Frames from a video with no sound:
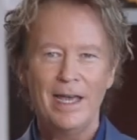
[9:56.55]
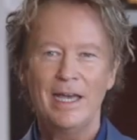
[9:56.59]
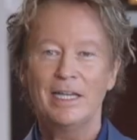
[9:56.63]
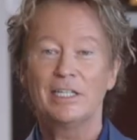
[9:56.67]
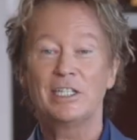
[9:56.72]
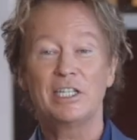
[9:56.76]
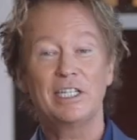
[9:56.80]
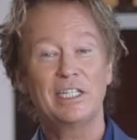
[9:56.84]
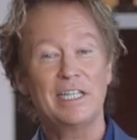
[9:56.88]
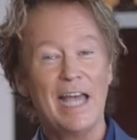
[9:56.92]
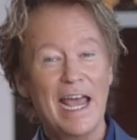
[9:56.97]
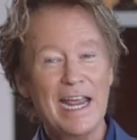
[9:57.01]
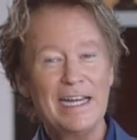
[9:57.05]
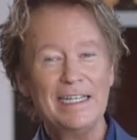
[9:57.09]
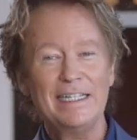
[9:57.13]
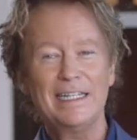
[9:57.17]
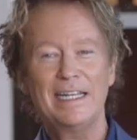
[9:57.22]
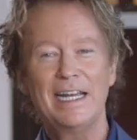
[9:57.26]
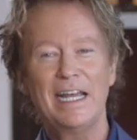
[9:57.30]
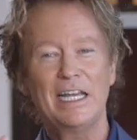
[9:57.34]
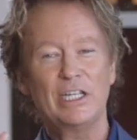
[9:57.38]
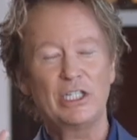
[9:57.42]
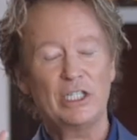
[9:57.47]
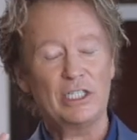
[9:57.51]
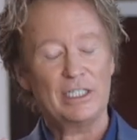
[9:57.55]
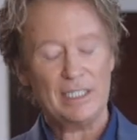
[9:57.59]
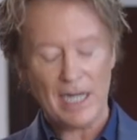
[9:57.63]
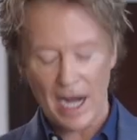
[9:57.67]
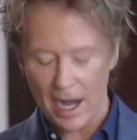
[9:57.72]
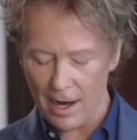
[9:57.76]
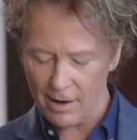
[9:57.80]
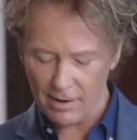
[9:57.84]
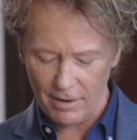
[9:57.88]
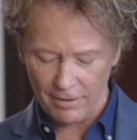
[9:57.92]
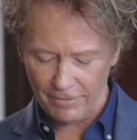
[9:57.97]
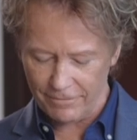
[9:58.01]
Satan is
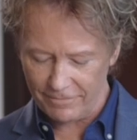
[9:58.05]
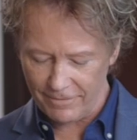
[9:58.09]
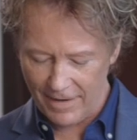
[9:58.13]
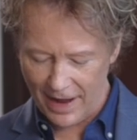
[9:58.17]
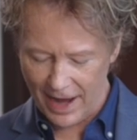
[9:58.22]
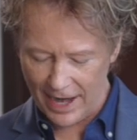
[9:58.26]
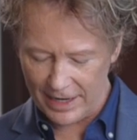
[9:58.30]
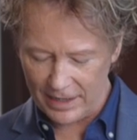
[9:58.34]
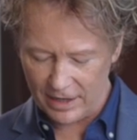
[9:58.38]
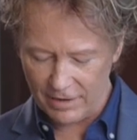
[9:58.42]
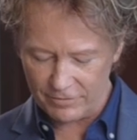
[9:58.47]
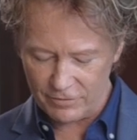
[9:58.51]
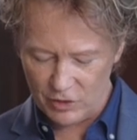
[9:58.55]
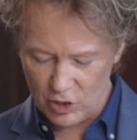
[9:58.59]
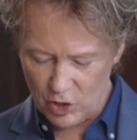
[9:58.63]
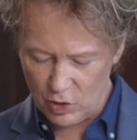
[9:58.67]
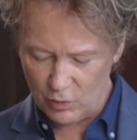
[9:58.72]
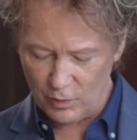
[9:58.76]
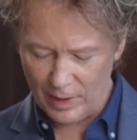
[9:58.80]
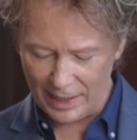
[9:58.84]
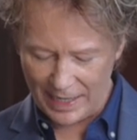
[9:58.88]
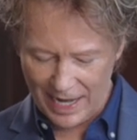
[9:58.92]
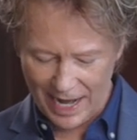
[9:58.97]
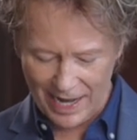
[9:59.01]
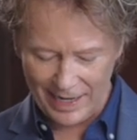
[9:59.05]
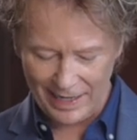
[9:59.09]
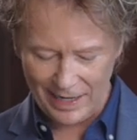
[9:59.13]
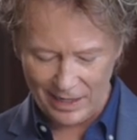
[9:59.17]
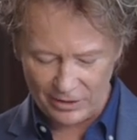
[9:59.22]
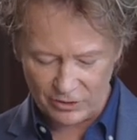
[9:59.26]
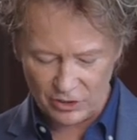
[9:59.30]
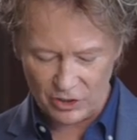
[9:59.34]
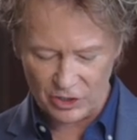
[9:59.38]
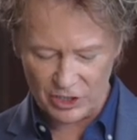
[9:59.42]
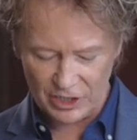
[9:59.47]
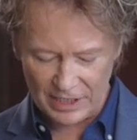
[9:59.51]
terrified of you and I
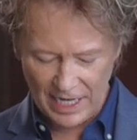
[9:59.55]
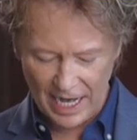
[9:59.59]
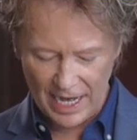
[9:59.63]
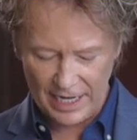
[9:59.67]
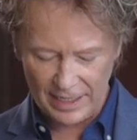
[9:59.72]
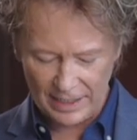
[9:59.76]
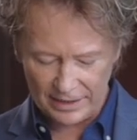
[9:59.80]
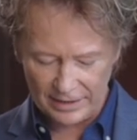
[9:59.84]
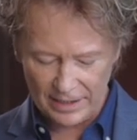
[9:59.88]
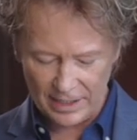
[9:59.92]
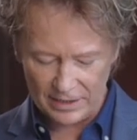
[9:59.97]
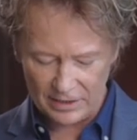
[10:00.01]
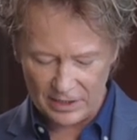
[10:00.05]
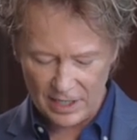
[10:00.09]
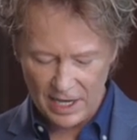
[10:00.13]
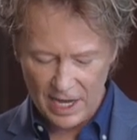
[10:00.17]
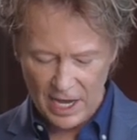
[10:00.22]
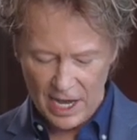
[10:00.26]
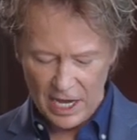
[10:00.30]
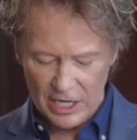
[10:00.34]
understanding this.